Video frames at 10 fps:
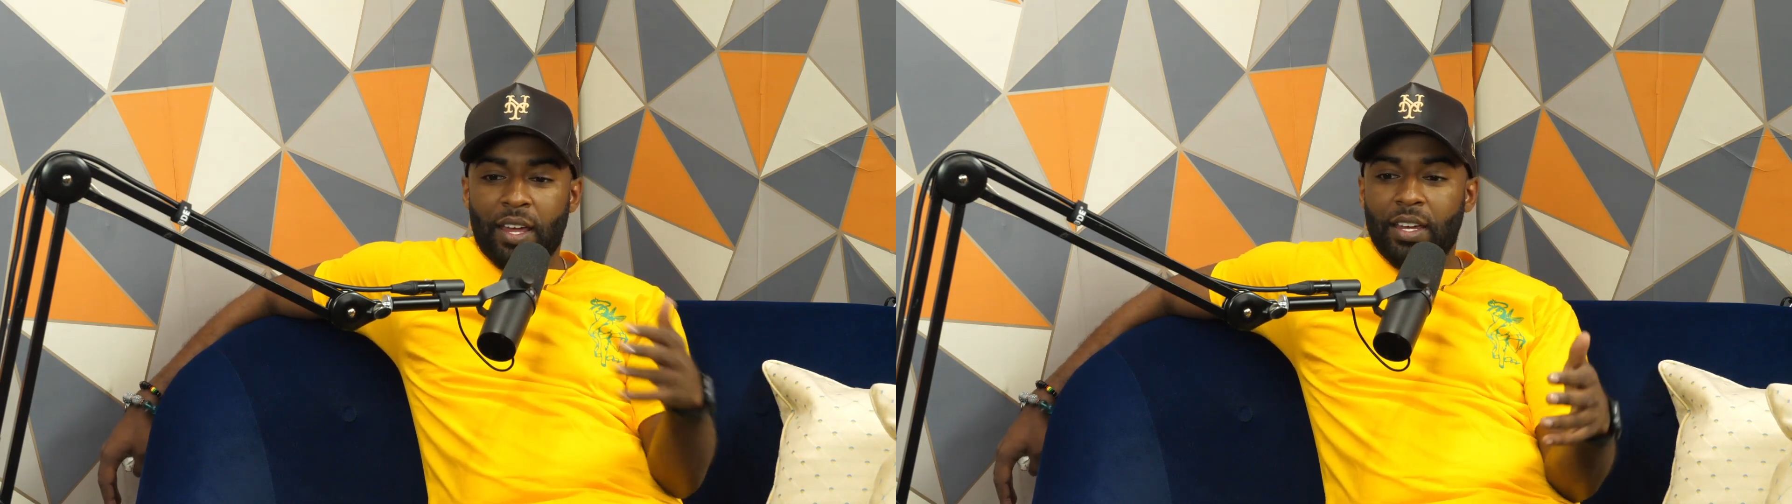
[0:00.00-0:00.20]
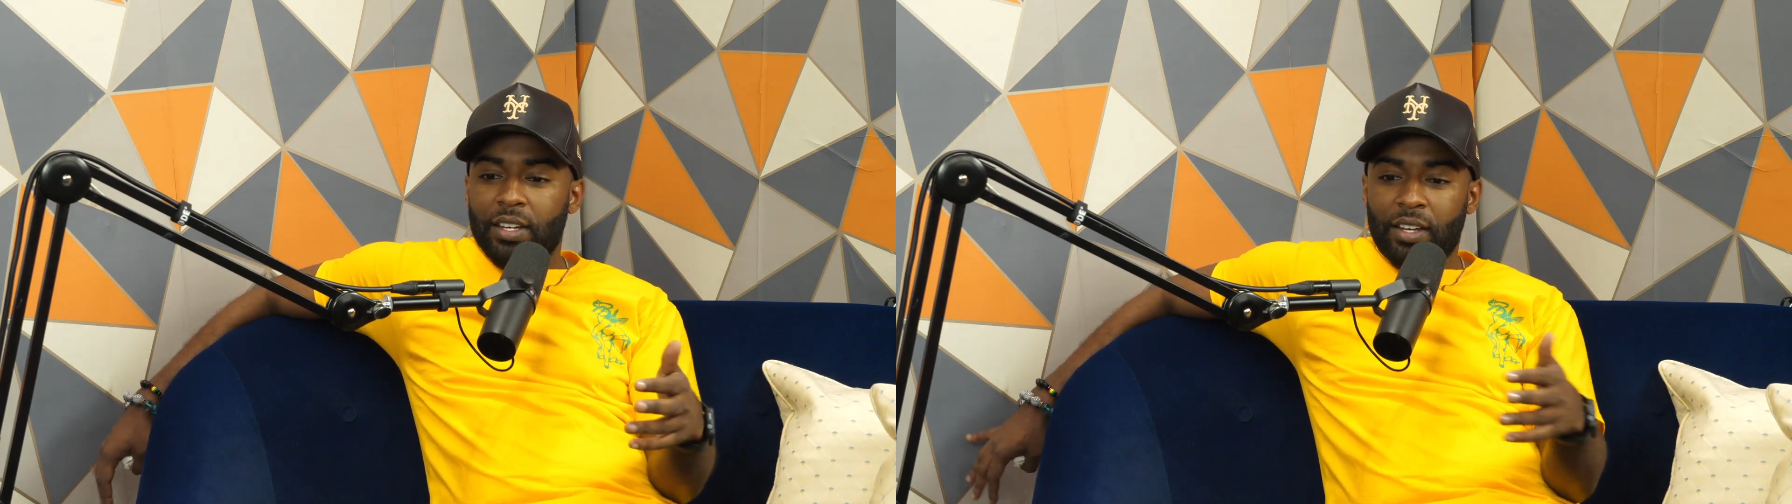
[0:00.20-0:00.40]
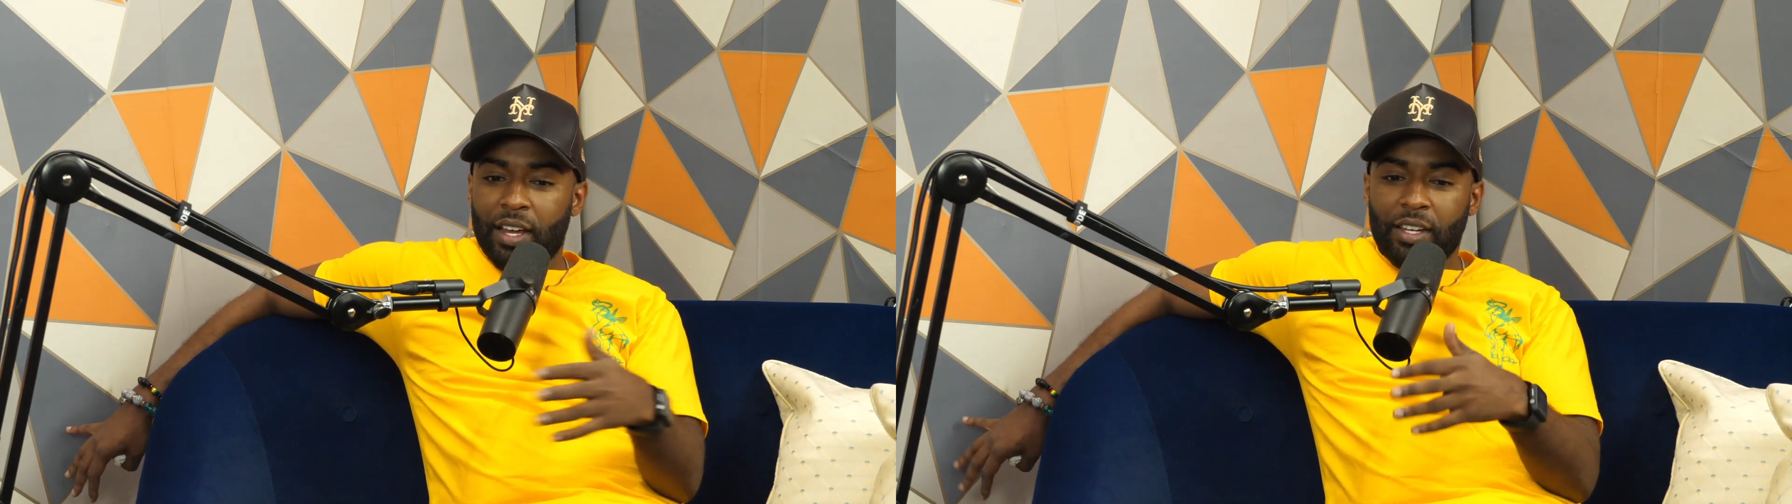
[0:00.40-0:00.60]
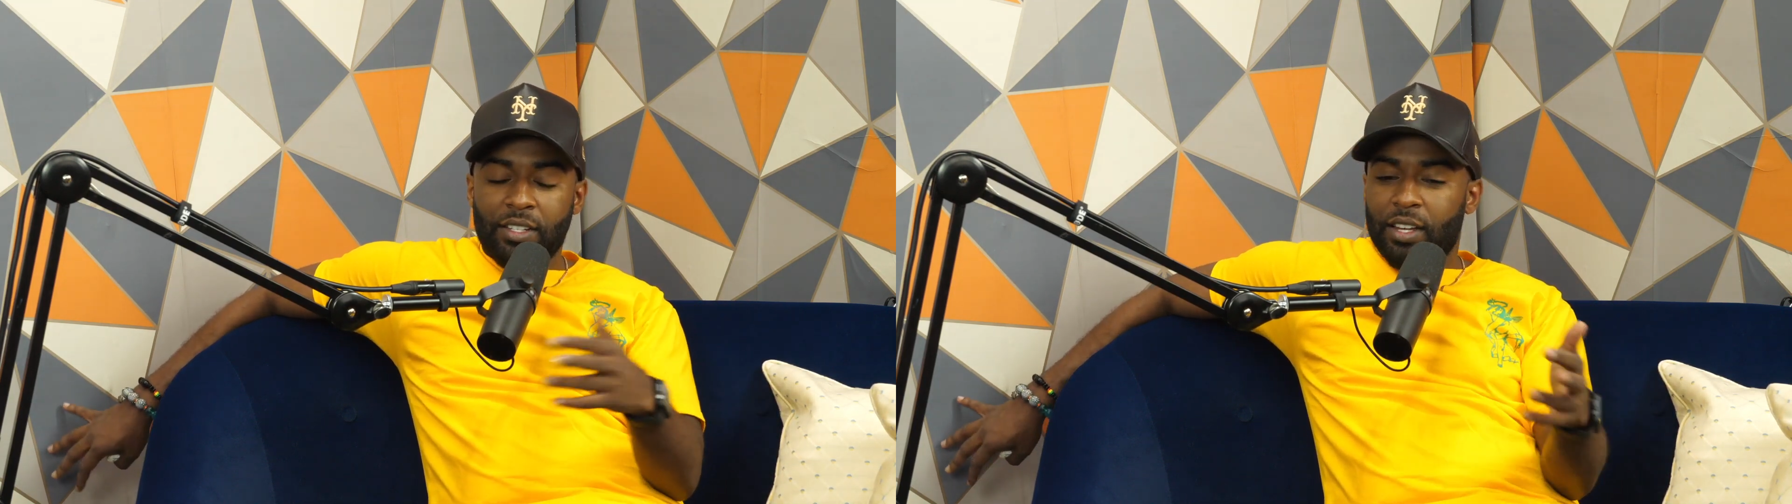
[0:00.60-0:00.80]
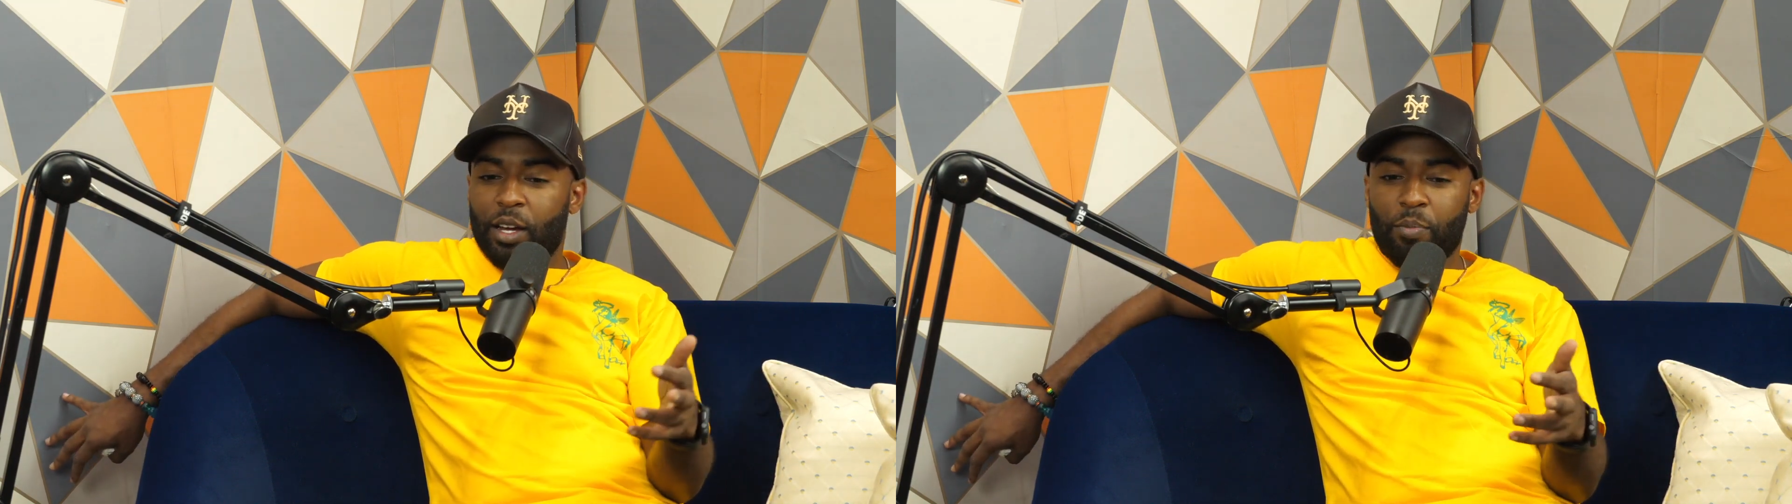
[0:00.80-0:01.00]
and
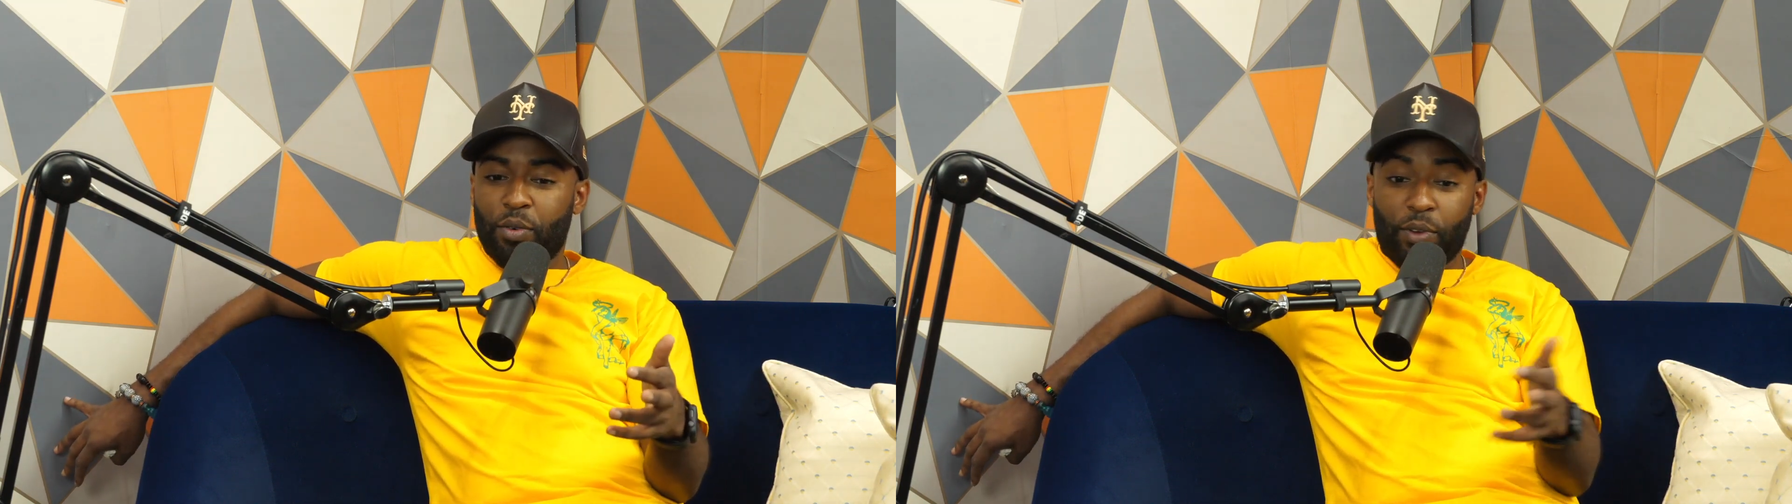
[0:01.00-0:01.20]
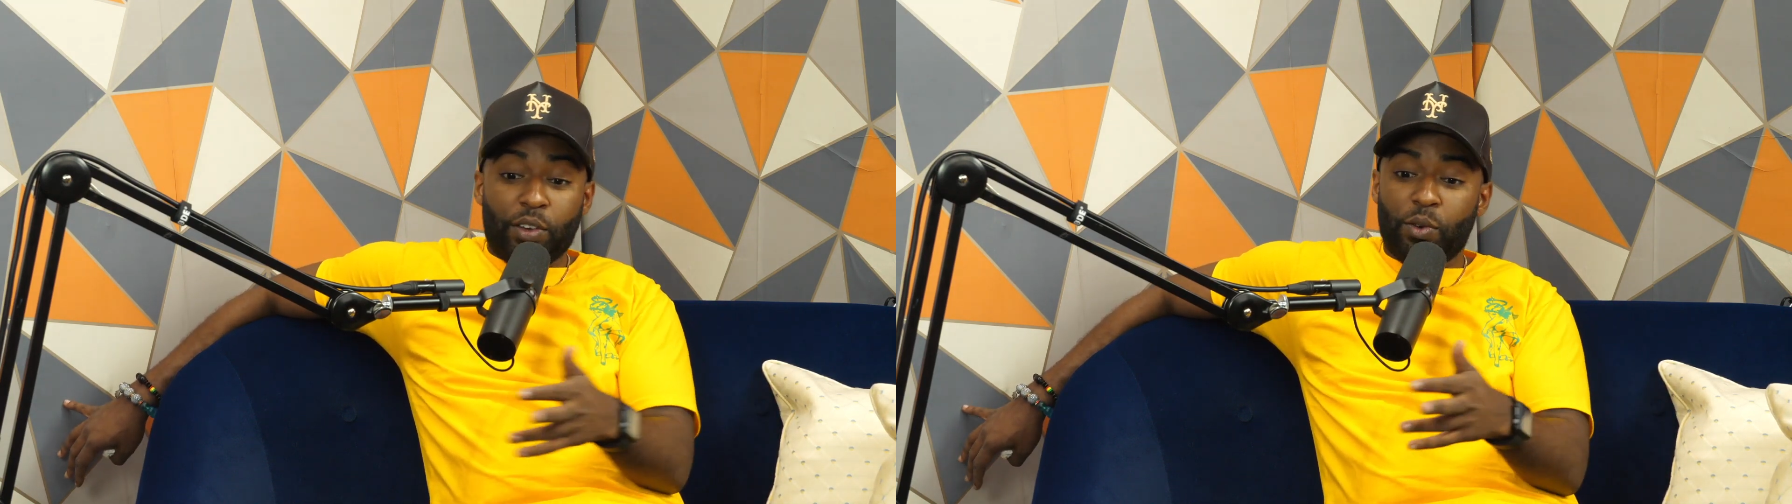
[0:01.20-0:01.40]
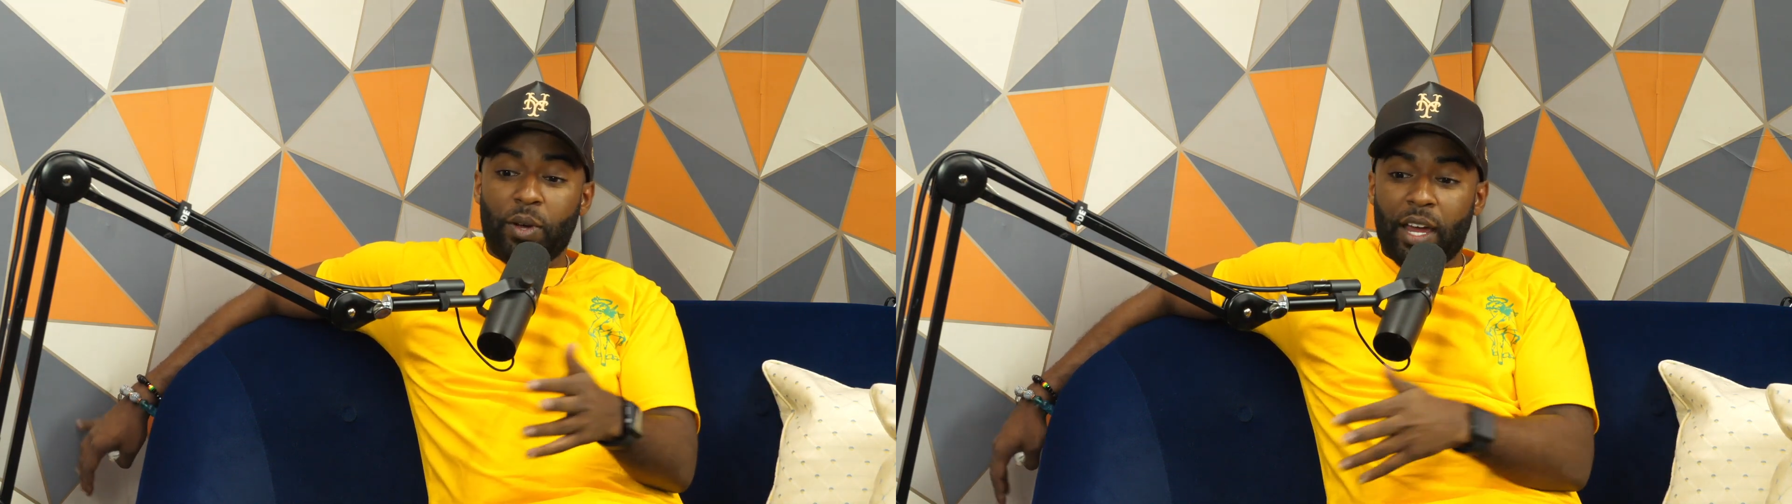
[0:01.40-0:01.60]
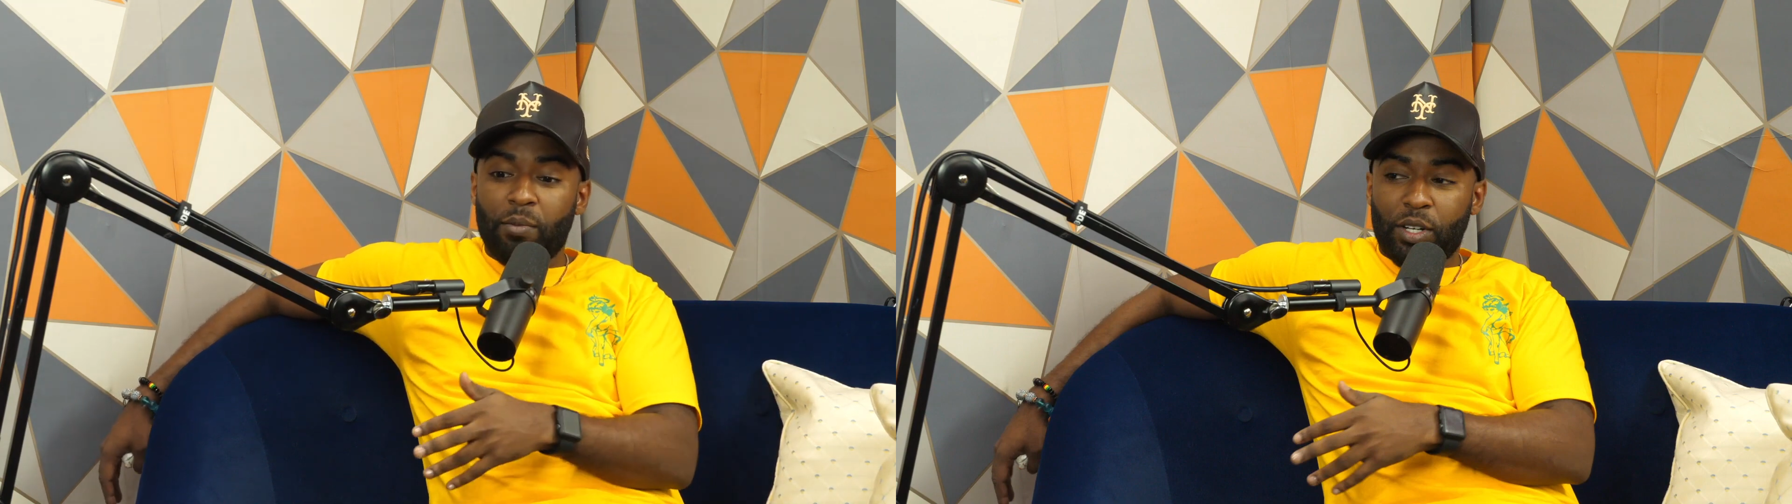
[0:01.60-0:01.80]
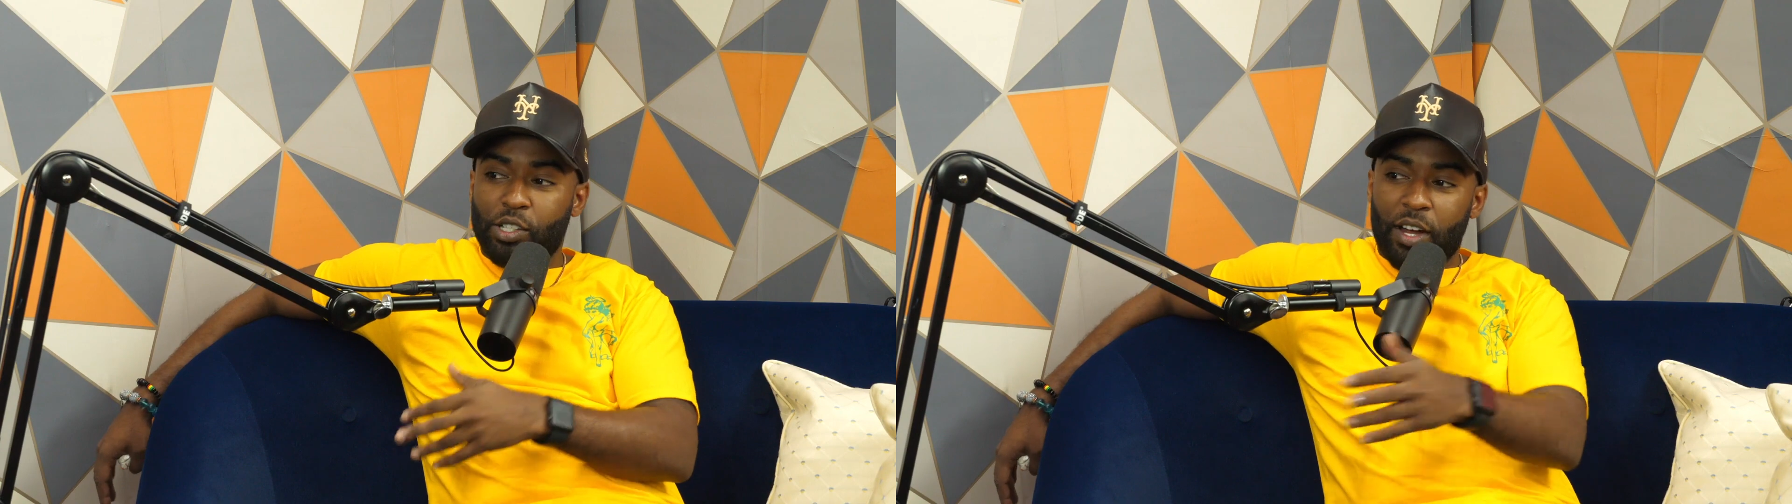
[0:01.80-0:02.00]
he's like a professional gambler,